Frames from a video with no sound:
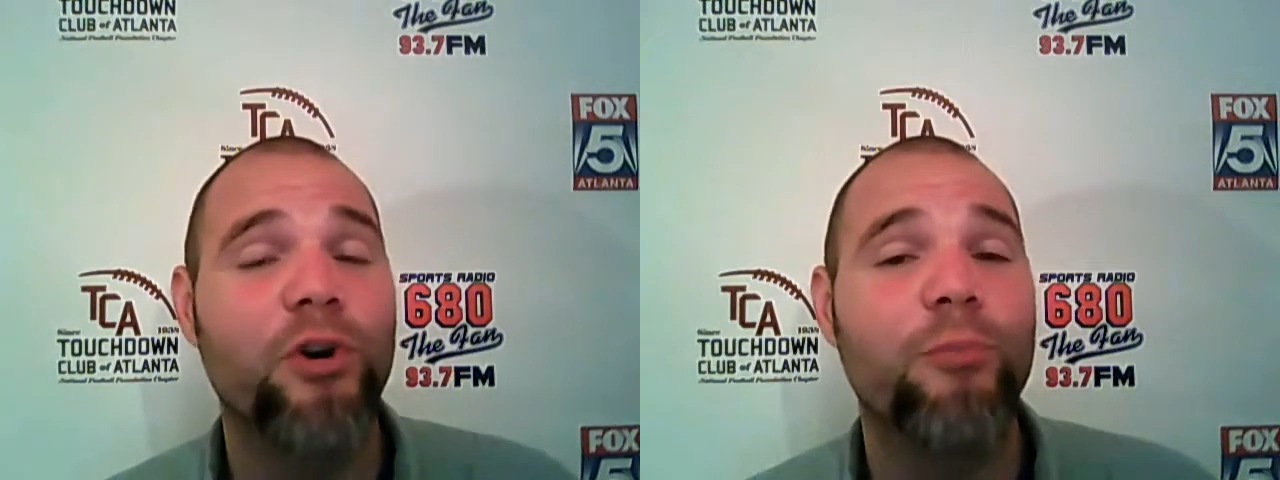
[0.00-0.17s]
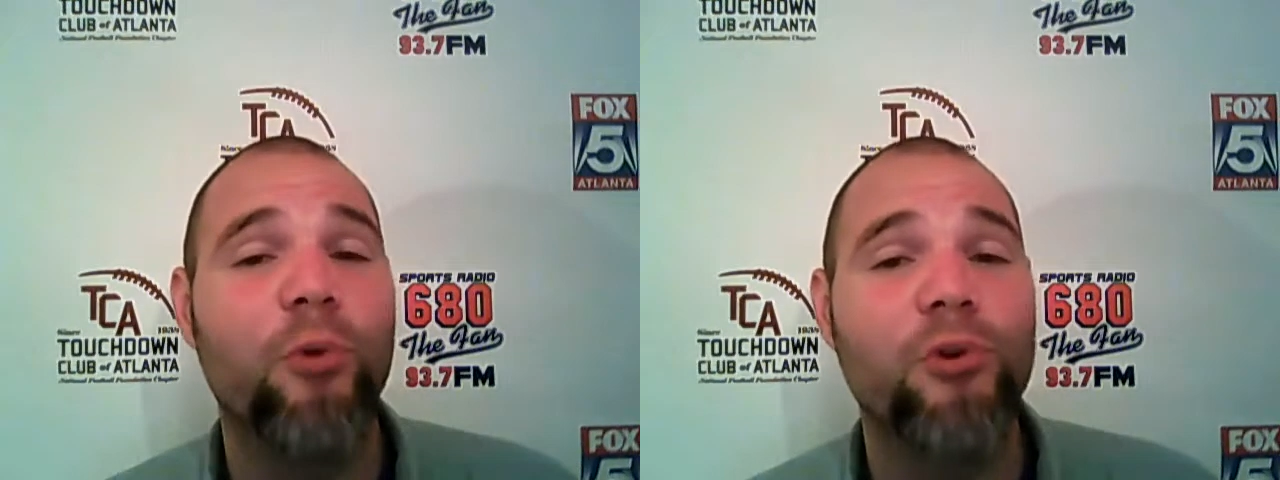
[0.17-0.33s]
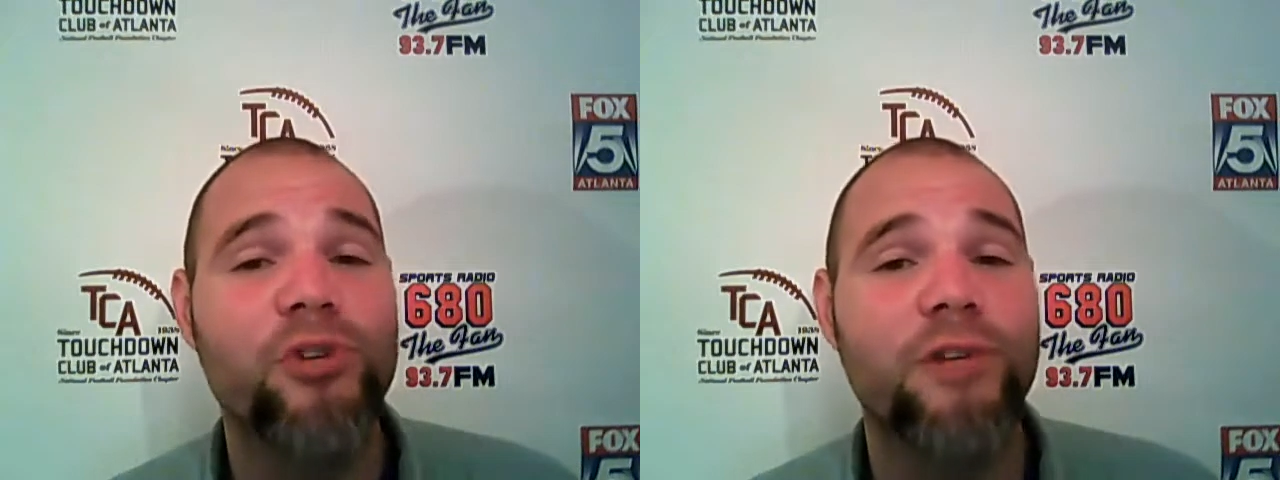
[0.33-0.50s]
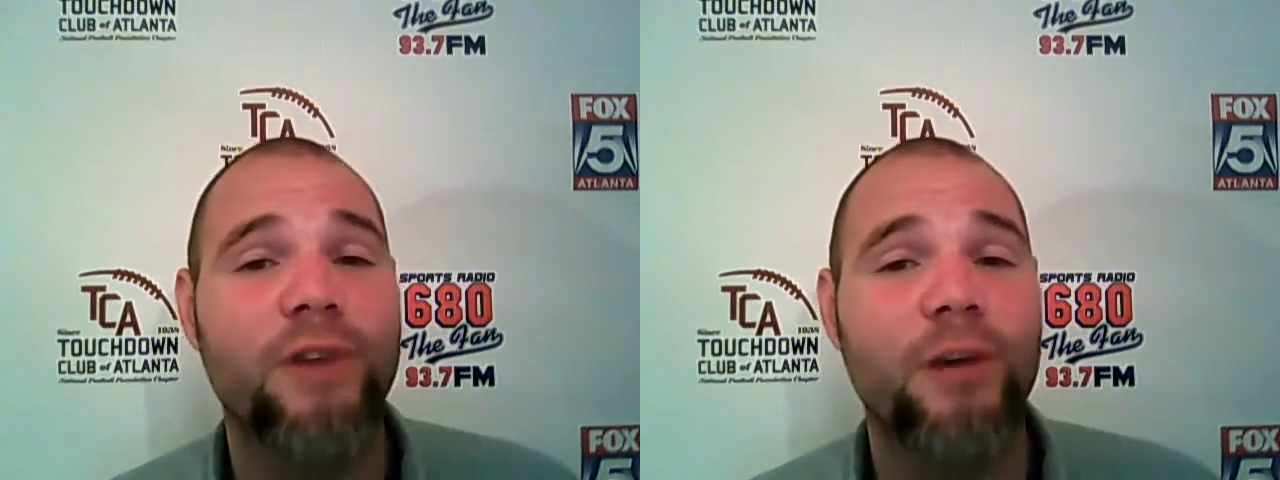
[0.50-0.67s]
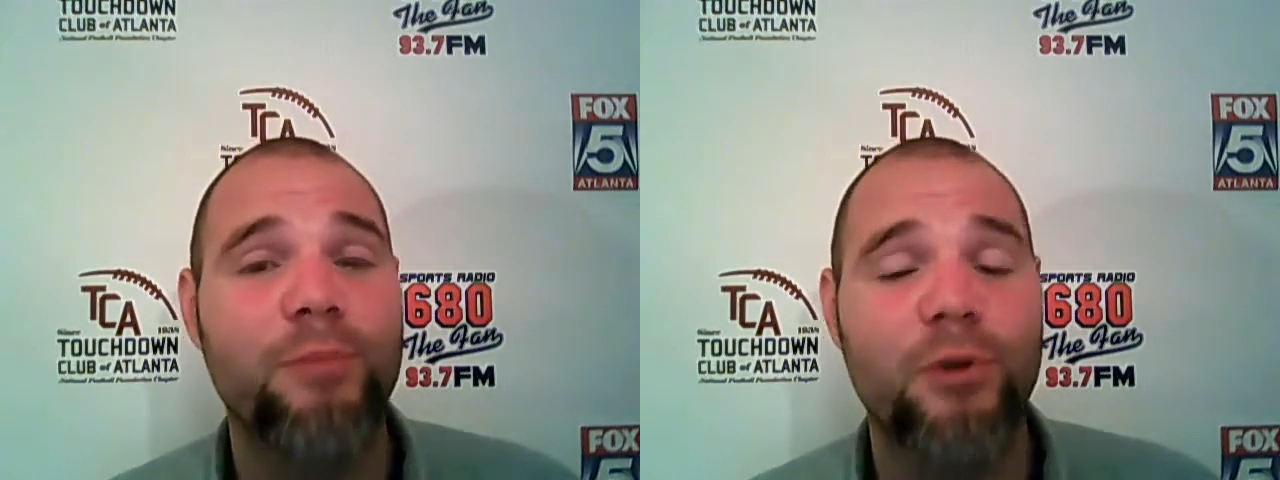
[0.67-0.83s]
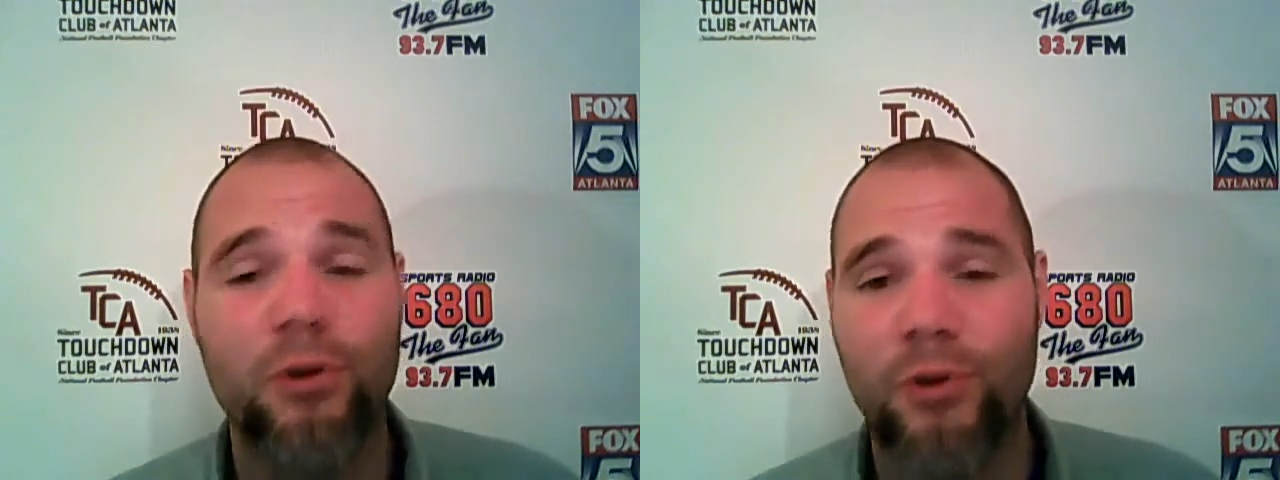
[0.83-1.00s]
portion of our
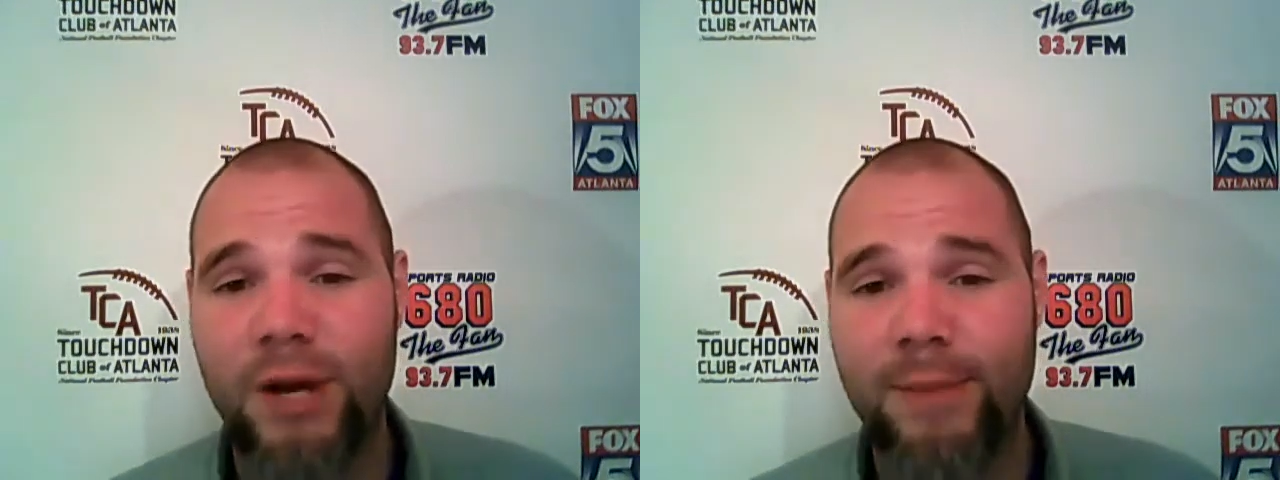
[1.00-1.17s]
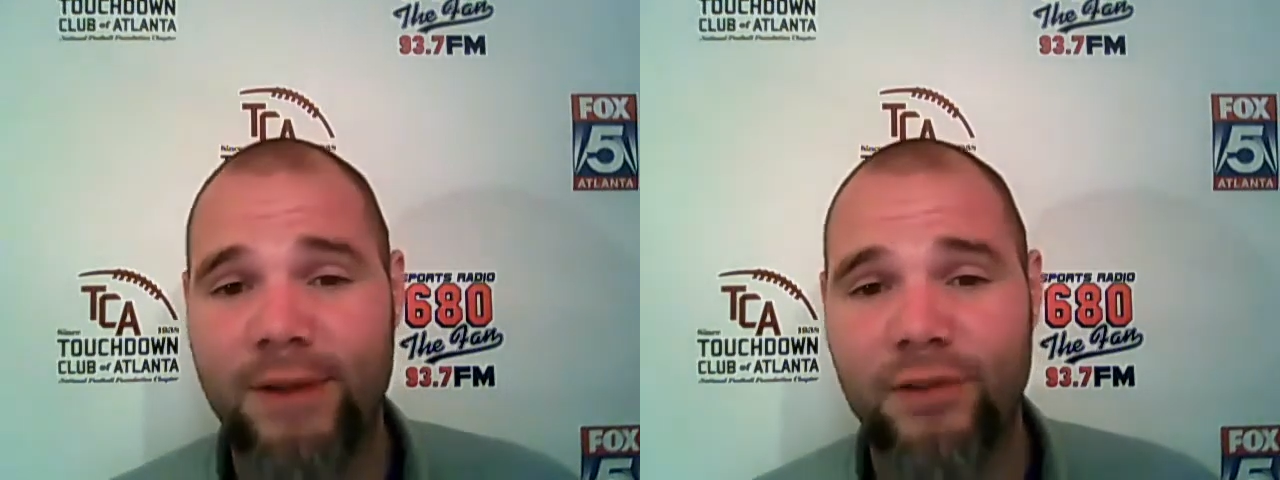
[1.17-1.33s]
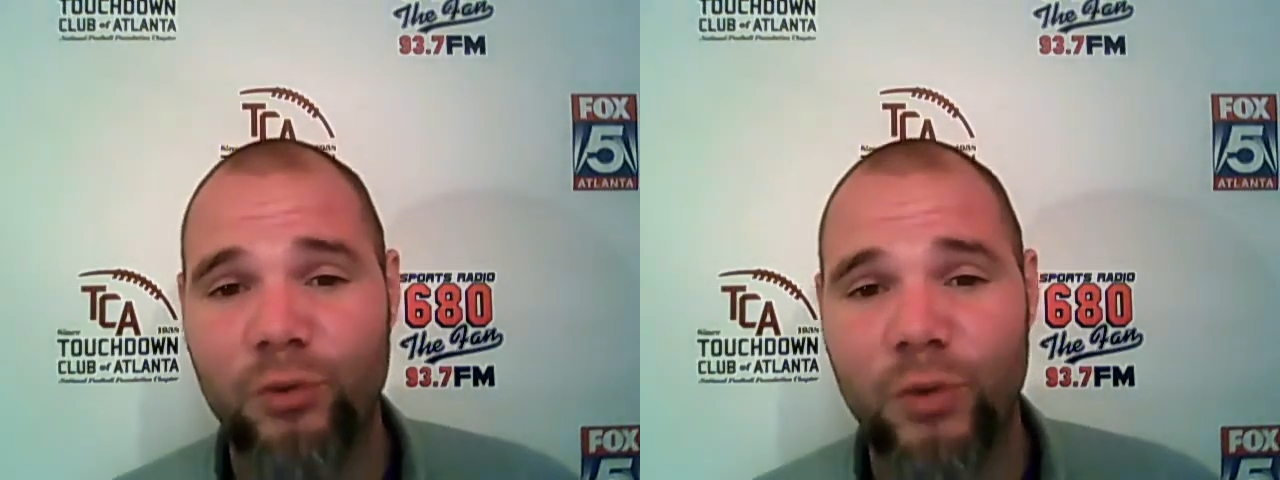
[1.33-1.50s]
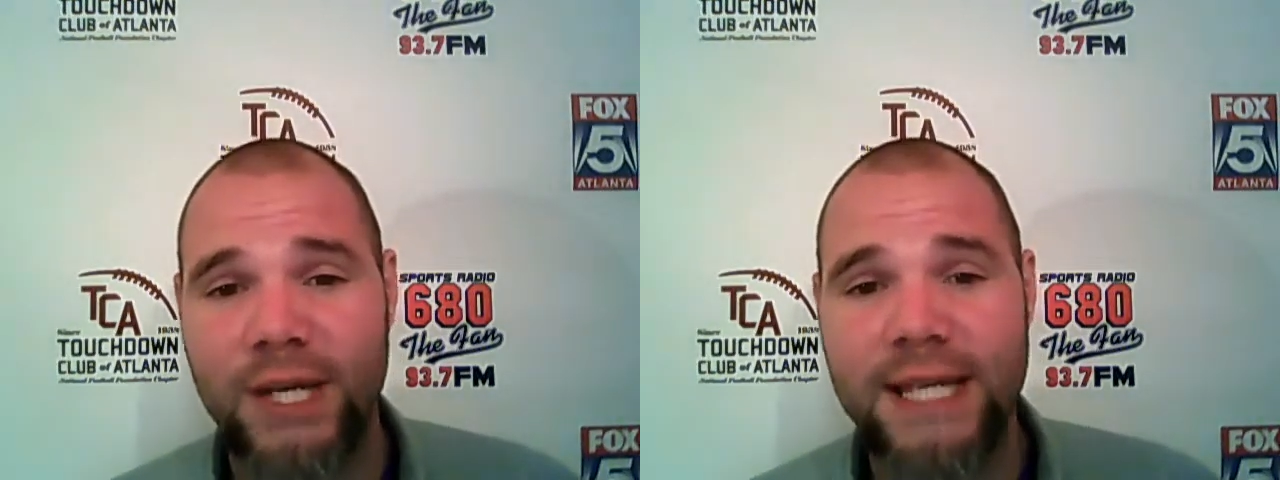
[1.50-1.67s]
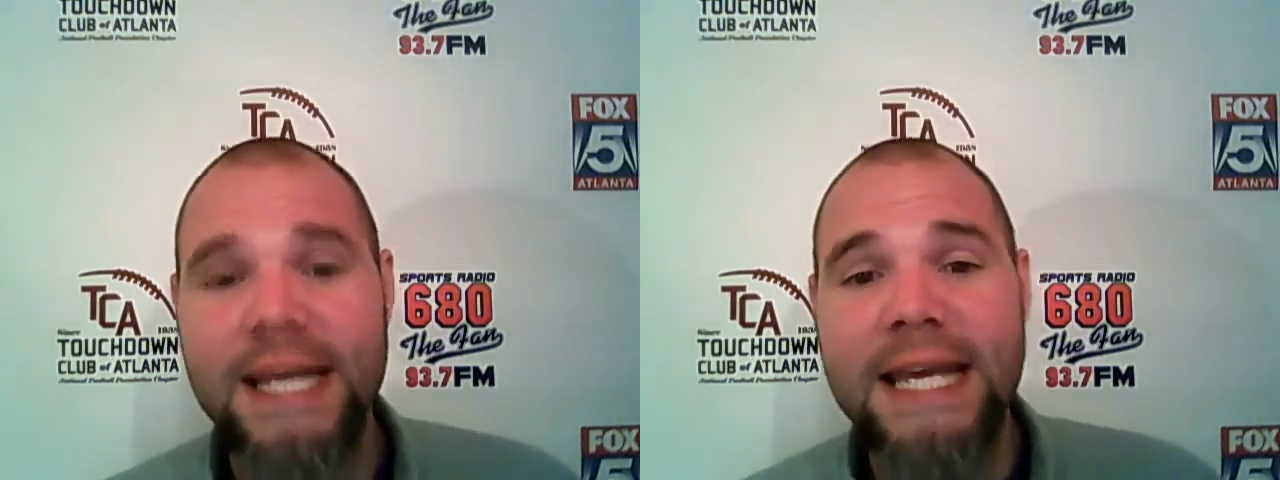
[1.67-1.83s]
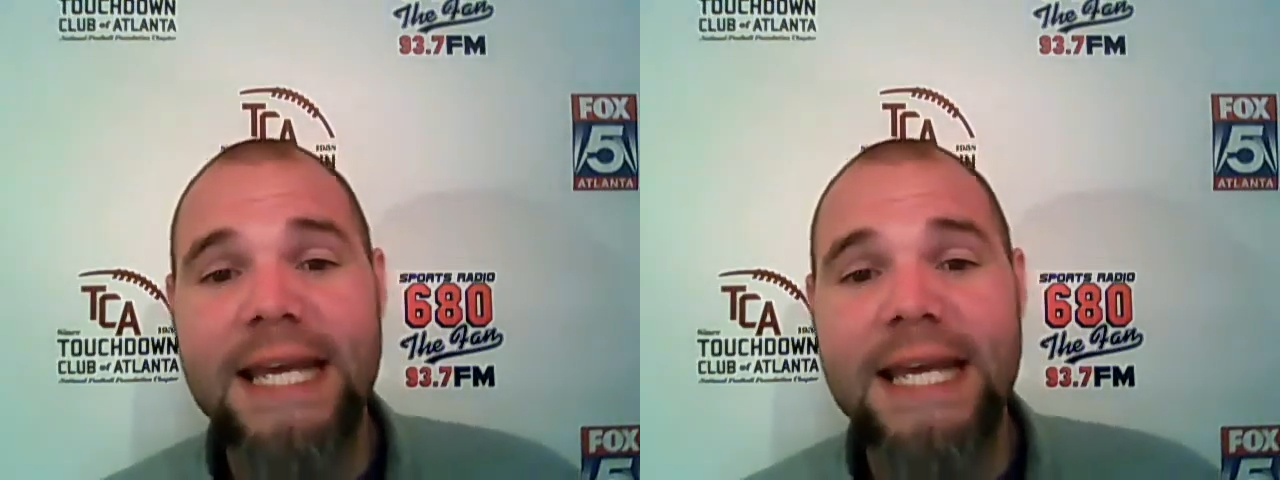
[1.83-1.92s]
program every week,